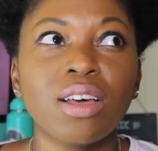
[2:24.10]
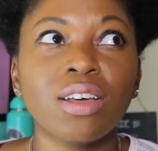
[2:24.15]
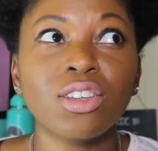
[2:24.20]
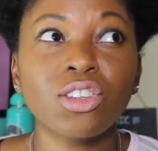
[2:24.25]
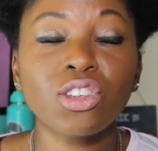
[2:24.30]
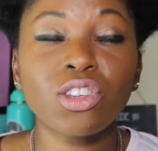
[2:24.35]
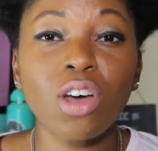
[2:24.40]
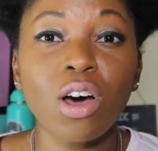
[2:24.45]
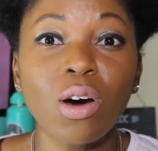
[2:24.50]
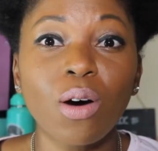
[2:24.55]

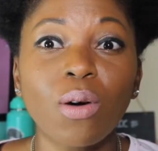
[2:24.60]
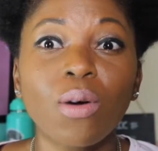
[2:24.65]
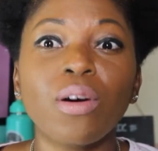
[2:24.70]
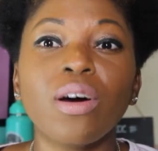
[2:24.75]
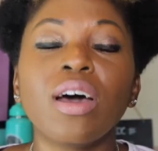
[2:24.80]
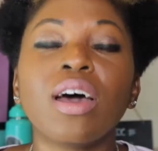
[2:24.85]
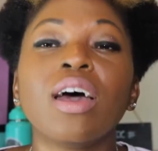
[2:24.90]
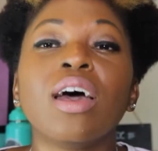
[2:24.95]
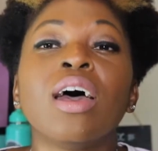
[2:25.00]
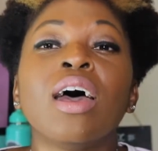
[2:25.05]
So
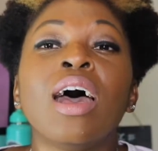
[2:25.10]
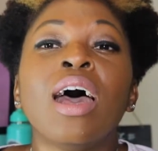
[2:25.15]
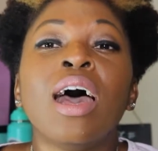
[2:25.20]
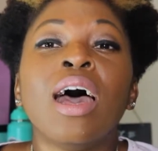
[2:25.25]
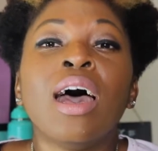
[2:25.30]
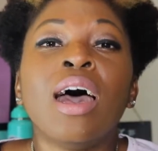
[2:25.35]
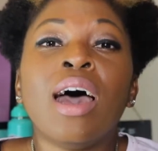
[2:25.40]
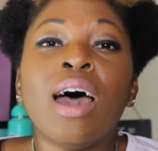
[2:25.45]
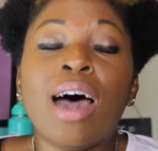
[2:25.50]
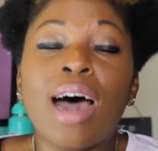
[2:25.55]

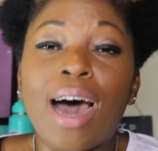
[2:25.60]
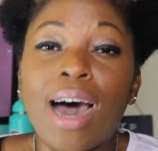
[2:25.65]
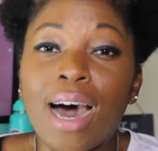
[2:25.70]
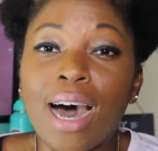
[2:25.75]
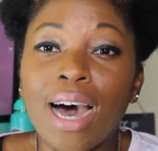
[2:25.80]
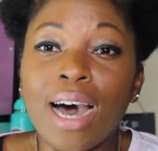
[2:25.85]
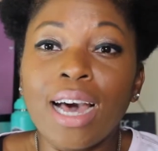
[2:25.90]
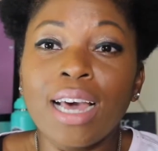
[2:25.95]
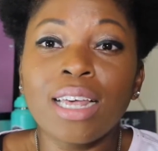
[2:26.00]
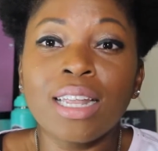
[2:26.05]

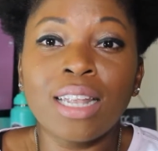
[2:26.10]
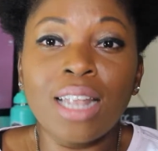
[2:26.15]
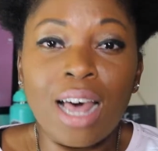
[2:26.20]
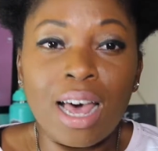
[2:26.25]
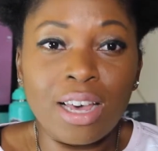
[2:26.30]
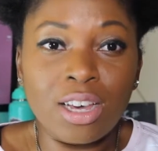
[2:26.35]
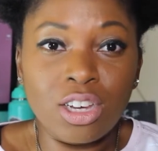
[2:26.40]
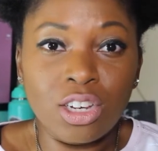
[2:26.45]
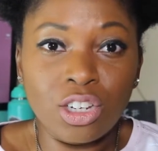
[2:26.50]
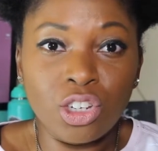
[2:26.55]
I
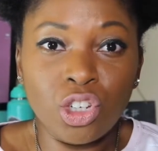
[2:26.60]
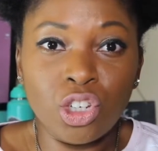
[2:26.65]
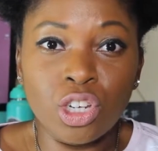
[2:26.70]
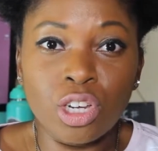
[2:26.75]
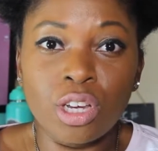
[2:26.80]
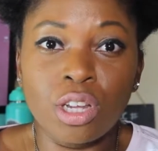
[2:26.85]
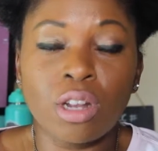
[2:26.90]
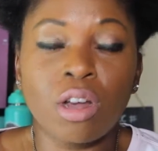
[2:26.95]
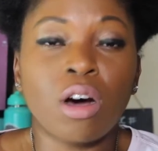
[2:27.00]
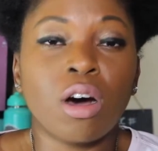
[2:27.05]
like
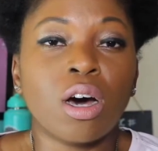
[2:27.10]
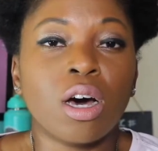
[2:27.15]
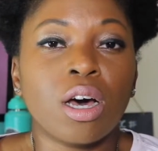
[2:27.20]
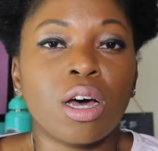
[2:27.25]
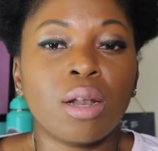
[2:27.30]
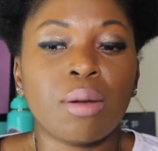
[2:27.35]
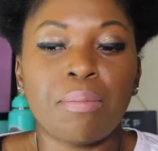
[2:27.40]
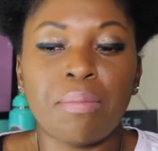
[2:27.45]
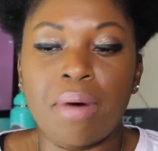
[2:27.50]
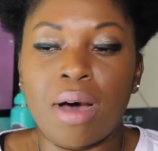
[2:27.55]
cushion
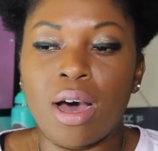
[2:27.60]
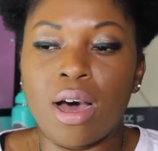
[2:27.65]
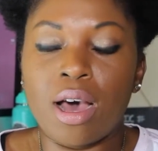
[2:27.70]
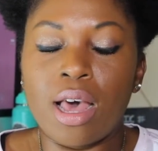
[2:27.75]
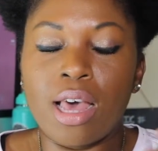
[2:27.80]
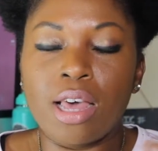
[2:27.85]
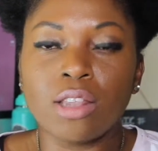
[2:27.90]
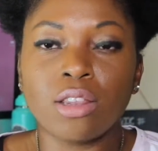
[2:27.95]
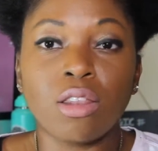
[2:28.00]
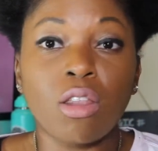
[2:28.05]
on
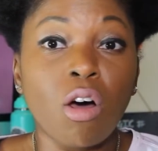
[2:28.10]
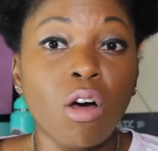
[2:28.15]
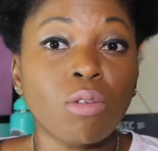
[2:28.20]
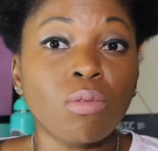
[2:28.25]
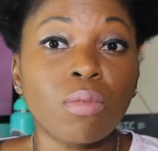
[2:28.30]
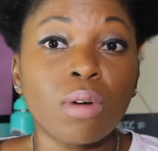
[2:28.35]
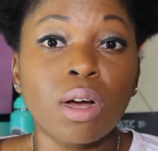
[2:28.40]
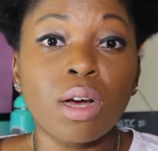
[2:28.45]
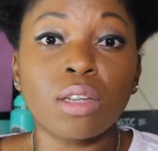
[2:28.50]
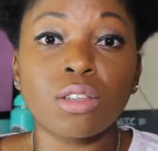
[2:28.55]
my
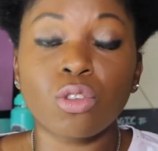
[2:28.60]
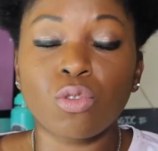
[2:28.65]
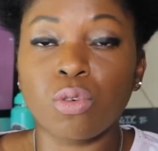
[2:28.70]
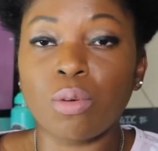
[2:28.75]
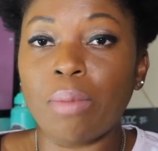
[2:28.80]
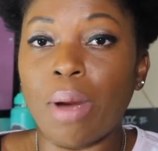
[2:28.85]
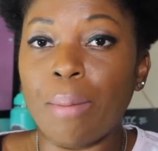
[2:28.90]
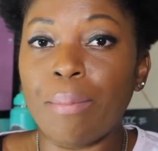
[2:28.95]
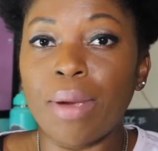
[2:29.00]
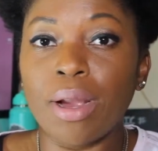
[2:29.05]
long runs, for
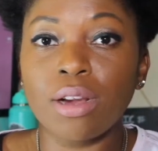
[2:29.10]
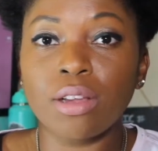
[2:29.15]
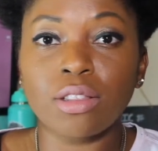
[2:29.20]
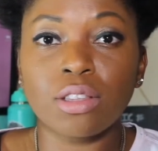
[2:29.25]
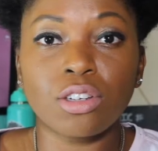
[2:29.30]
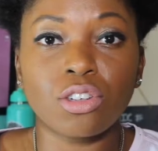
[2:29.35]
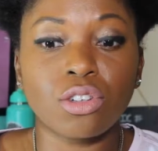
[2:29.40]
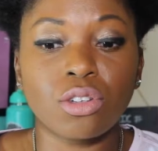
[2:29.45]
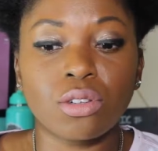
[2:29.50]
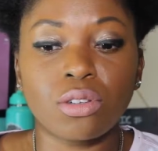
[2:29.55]
my
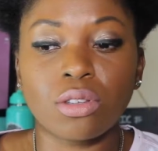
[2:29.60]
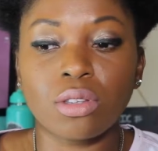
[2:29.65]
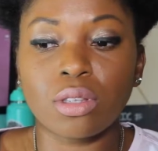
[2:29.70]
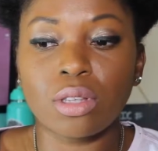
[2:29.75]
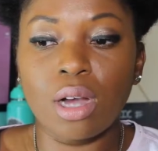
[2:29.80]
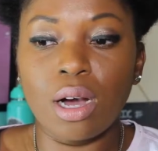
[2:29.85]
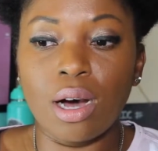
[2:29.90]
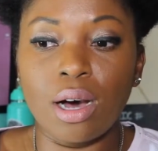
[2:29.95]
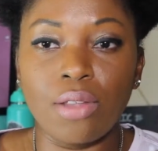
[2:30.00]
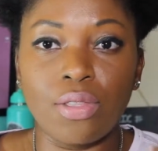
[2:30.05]
marathons.
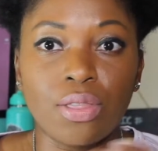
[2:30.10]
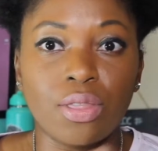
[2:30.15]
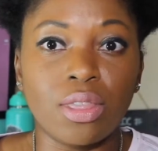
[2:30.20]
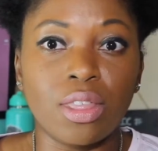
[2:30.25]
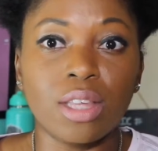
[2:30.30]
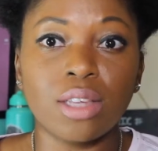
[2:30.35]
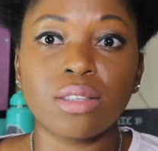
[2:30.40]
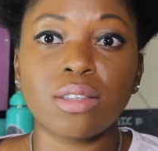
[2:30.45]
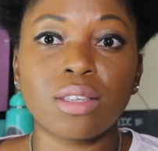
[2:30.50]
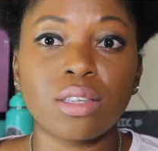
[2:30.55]

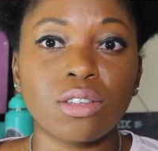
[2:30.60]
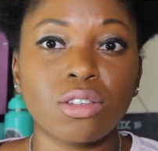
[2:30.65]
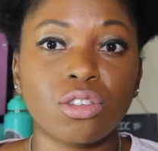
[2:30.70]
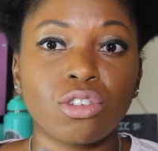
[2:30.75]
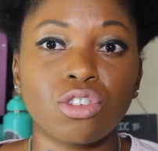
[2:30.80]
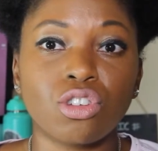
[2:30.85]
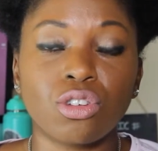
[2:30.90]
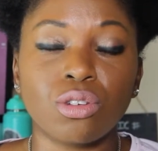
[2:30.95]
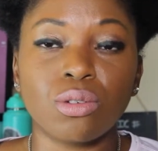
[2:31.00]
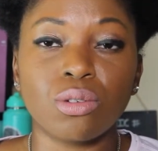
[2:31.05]
This is a
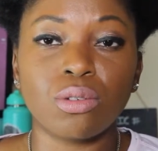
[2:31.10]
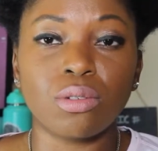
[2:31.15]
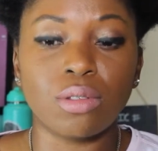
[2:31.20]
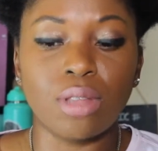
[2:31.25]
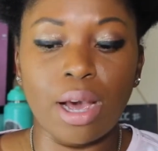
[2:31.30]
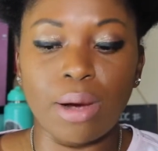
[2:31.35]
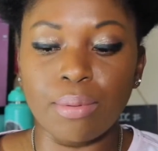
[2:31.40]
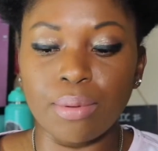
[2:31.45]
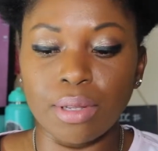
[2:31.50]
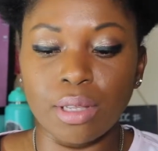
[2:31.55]
shoe
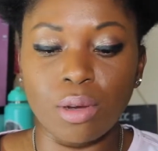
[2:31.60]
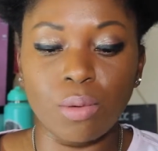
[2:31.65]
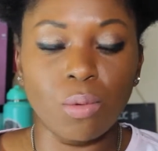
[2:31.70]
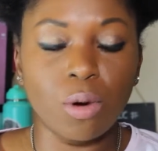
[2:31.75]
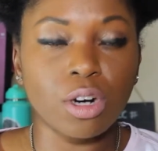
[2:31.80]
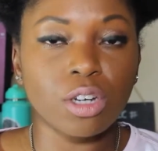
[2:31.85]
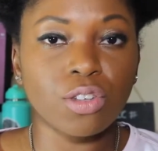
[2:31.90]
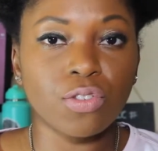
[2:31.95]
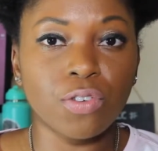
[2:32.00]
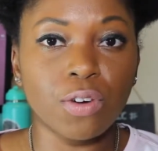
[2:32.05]
that really
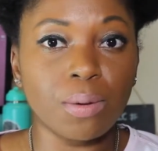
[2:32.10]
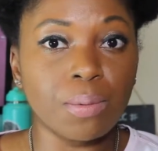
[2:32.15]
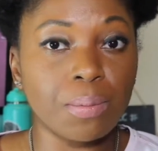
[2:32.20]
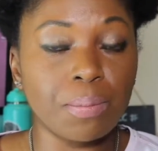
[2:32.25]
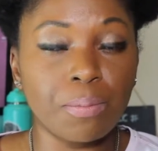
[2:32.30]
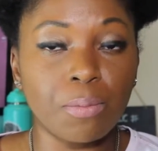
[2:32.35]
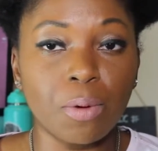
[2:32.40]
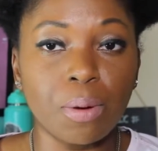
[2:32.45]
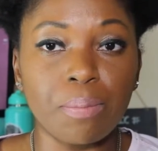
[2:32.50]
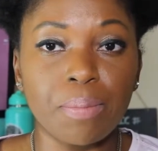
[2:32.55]
works
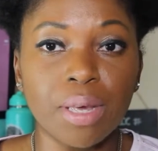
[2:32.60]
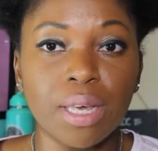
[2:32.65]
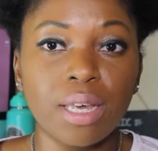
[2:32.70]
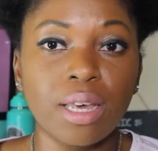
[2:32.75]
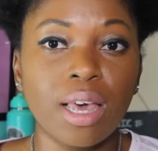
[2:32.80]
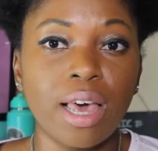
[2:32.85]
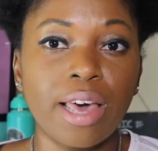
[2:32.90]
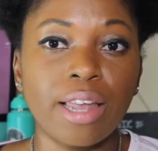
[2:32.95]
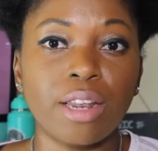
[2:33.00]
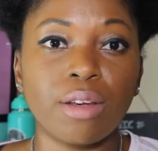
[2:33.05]
with
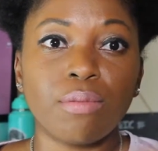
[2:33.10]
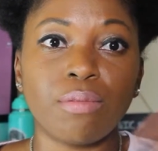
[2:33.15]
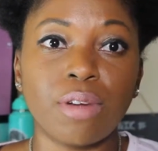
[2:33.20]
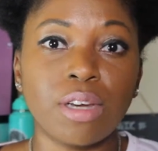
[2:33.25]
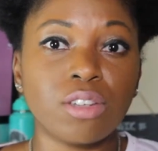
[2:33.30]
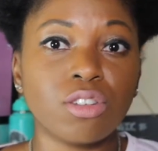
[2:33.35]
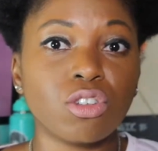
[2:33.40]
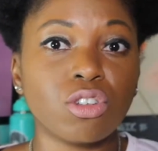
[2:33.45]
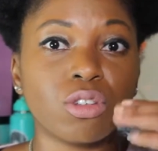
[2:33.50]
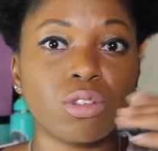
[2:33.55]
me, and it
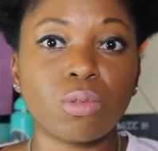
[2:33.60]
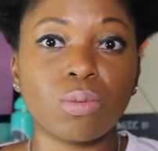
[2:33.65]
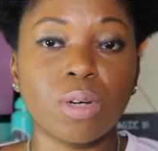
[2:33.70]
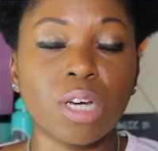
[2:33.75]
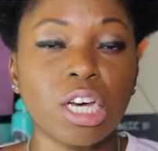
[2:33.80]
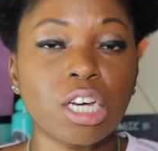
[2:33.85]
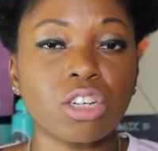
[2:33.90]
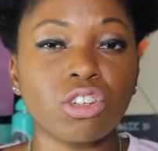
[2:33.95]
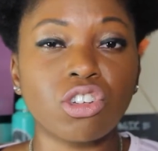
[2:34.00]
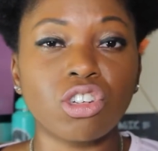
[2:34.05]
ranges
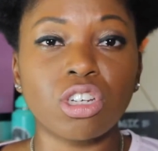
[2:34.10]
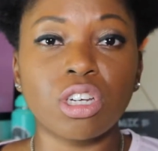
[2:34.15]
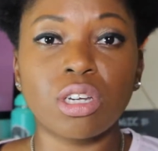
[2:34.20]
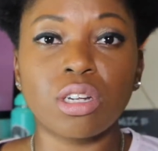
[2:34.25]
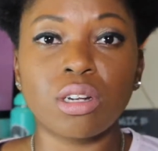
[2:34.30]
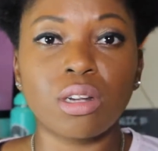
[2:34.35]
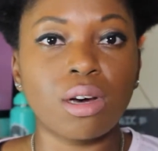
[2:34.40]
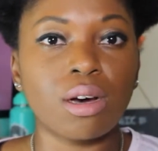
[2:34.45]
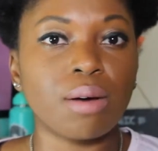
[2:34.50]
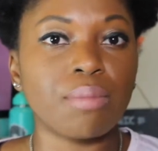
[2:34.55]
with
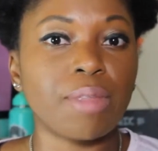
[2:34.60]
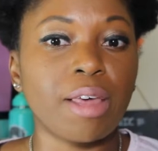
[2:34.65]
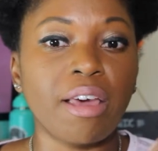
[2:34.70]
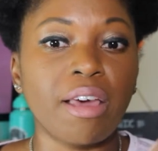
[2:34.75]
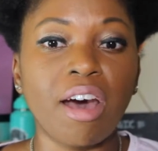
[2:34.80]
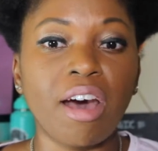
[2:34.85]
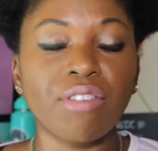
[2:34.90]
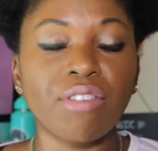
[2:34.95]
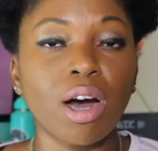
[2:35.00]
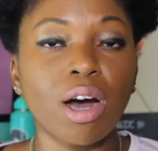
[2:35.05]
cushion. They
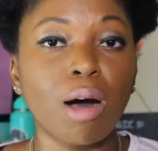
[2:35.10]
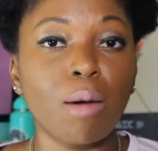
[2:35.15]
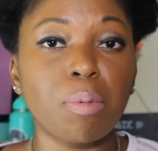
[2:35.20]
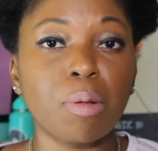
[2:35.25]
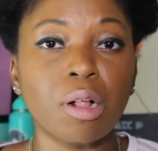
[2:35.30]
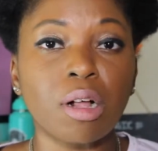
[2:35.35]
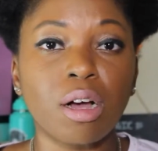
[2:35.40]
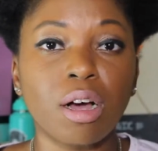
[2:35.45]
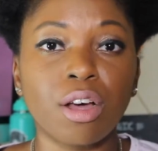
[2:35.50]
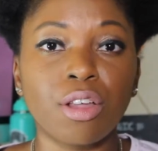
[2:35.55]
have a couple
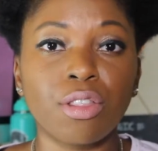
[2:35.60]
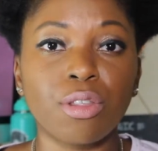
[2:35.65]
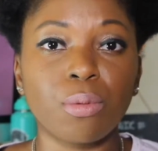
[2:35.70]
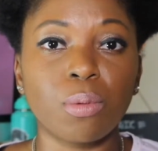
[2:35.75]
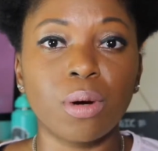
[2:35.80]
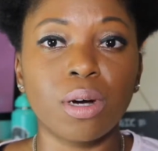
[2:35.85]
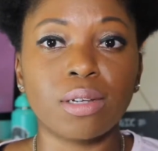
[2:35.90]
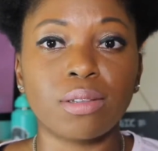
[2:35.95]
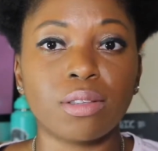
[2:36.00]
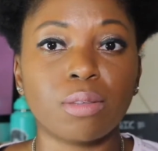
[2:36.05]
of other
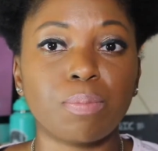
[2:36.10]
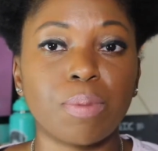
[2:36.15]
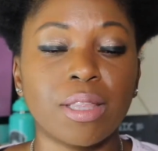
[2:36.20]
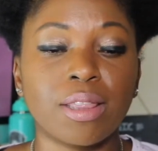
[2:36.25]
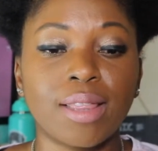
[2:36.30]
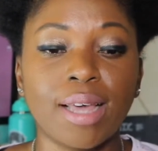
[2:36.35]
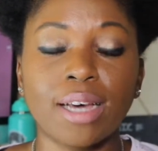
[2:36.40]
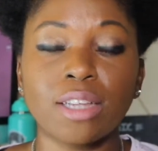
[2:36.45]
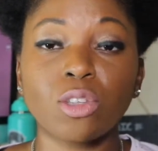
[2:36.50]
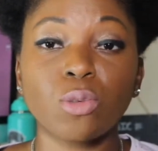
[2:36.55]
ones,
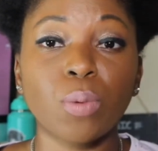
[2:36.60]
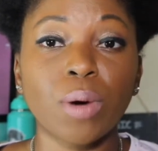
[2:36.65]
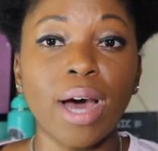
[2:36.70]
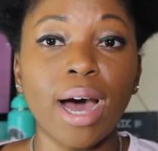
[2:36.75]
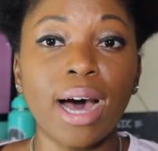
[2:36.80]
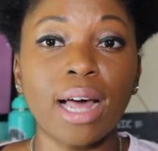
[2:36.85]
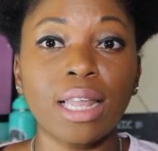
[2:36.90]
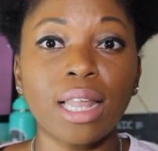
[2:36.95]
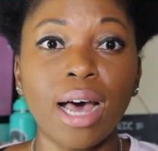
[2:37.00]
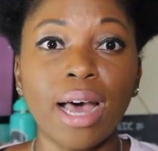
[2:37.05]
but that's what
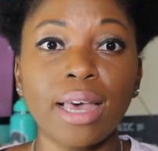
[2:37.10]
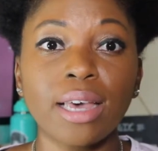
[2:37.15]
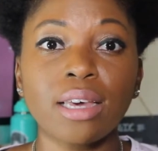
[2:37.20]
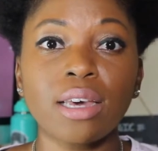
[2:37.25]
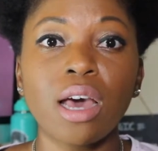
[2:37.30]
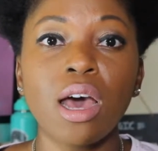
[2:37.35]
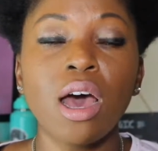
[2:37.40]
I like.